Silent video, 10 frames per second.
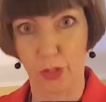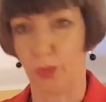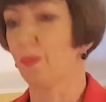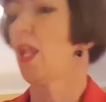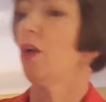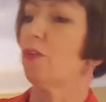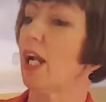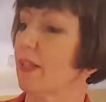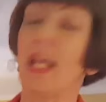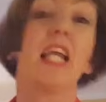too.
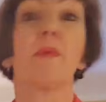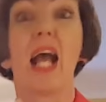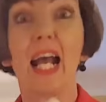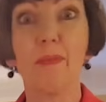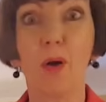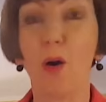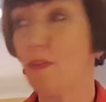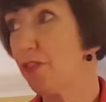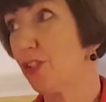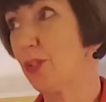Right, anyway, I'm
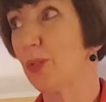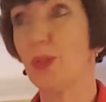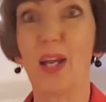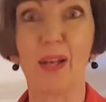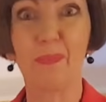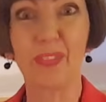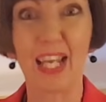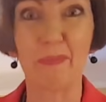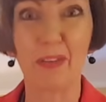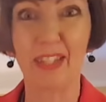off to
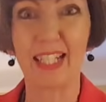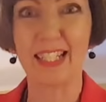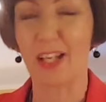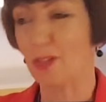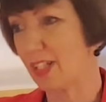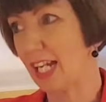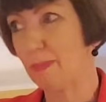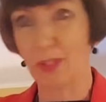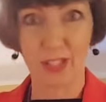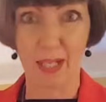get my things outside because